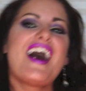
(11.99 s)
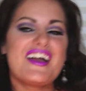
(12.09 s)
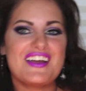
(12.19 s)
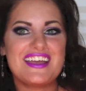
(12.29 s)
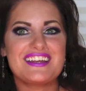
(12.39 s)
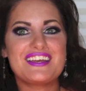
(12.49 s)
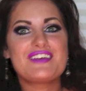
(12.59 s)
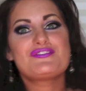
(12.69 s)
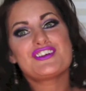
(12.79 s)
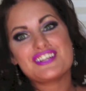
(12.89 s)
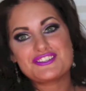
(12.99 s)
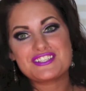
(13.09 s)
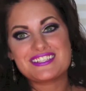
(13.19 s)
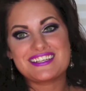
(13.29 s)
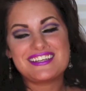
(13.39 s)
Alright, if you're
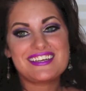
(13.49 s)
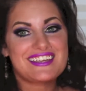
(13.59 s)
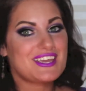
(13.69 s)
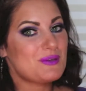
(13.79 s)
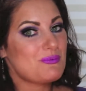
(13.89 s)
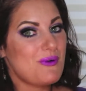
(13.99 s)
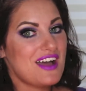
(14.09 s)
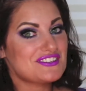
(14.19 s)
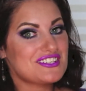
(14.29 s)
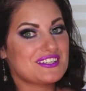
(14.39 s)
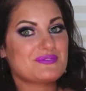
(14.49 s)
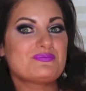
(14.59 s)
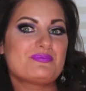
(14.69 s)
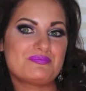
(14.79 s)
interested, keep watching.